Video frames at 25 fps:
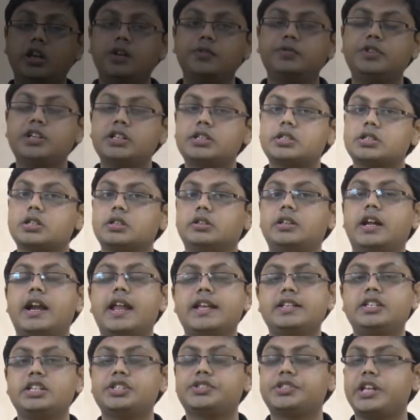All of this
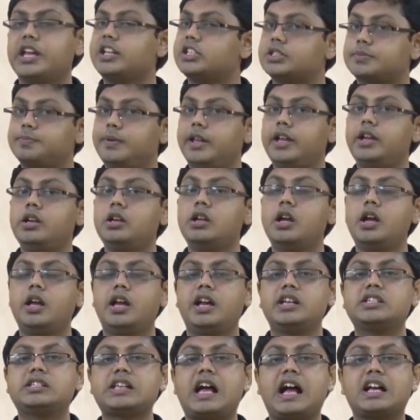that I just explained
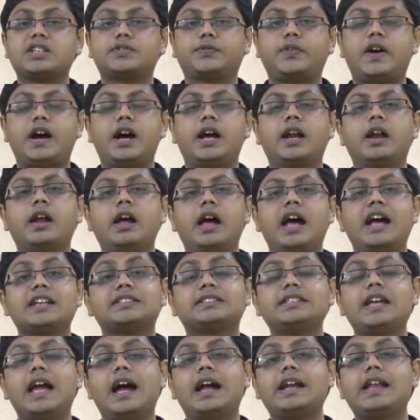is as far
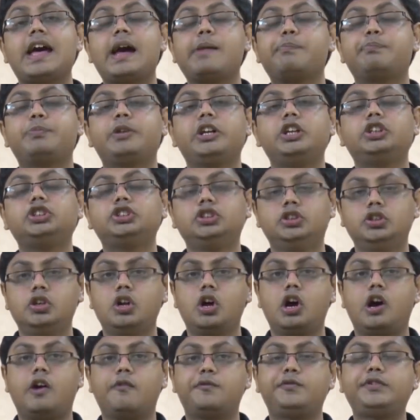as the
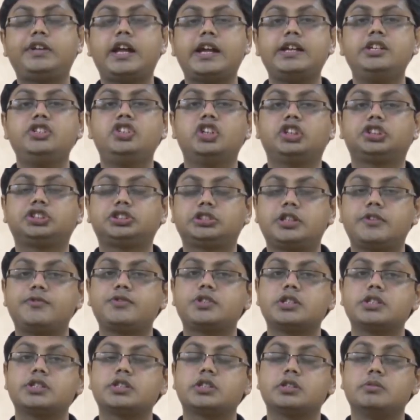adaptation of
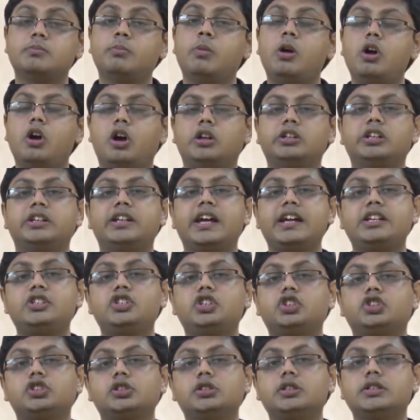digestive system or the
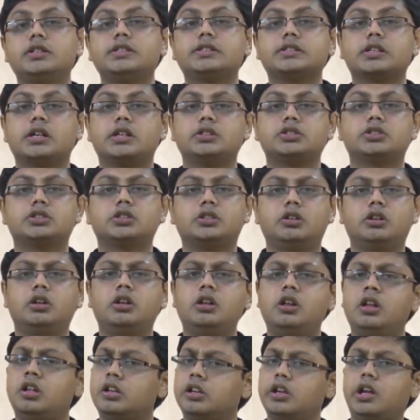digestion is
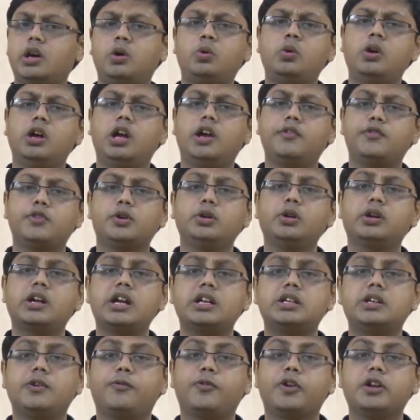concerned. Now, if you
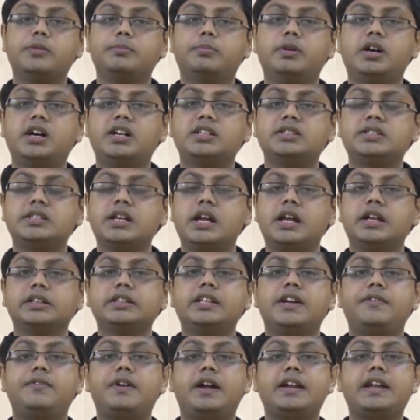look at different birds,
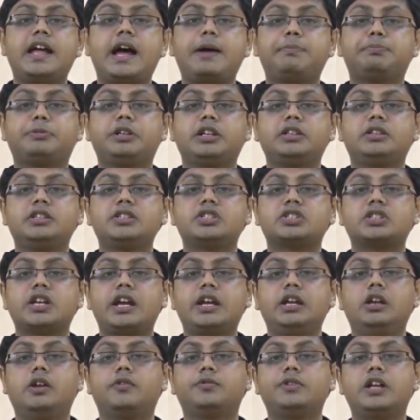they have adapted the
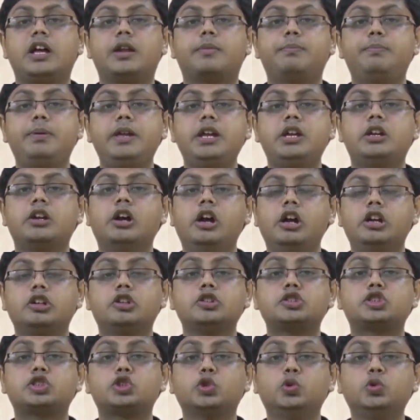style of their beak
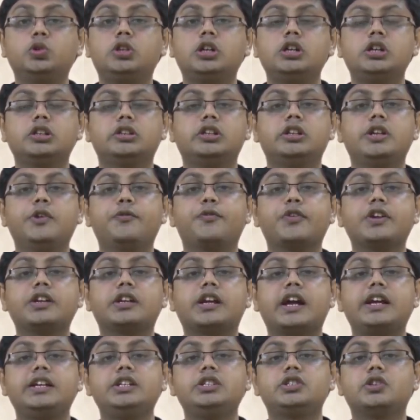to suit the
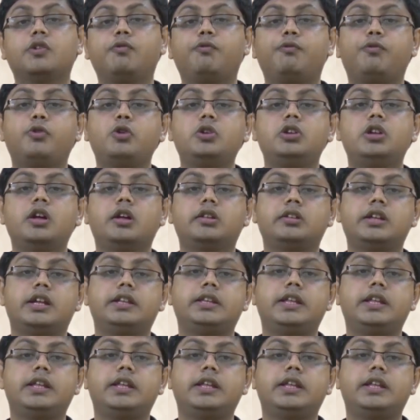different kinds of food